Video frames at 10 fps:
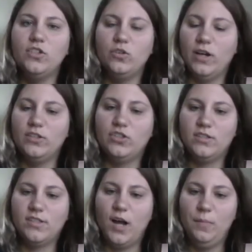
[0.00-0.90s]
do you guys just
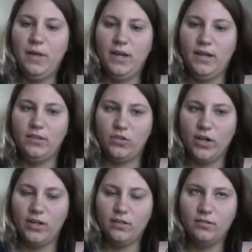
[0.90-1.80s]
stop at ninth
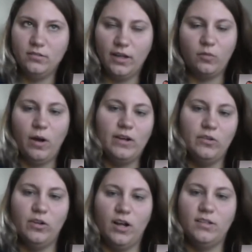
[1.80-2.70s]
grade? Like, why do you
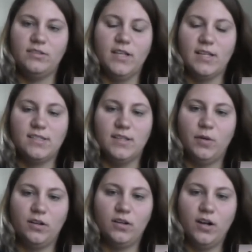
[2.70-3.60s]
not test them
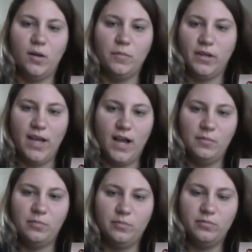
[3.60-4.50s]
on comp and
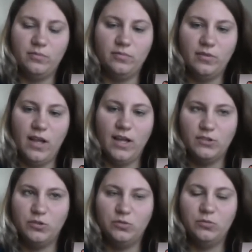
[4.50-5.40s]
cap I
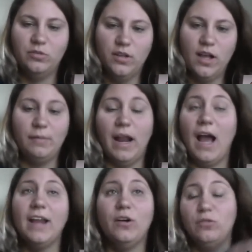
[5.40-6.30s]

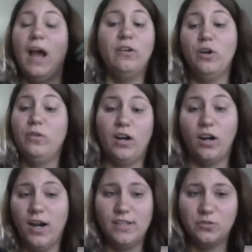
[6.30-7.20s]
don't know what our
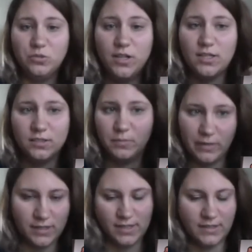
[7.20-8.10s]
high school does
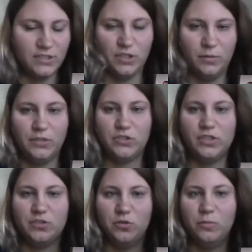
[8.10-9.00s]
because I teach elementary
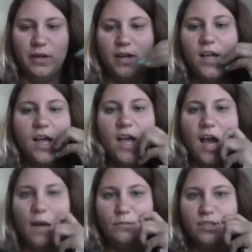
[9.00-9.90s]
school, but
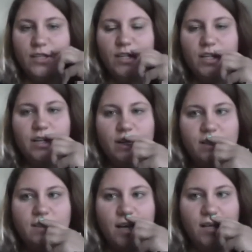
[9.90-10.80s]
I'm just curious
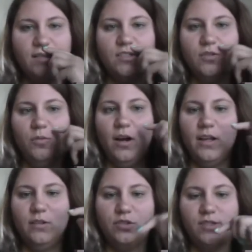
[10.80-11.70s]
as to why
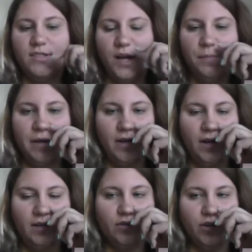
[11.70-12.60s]
you just stop at
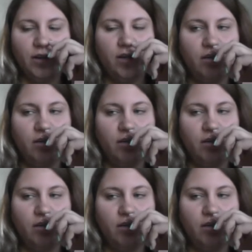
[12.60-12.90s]
ninth grade.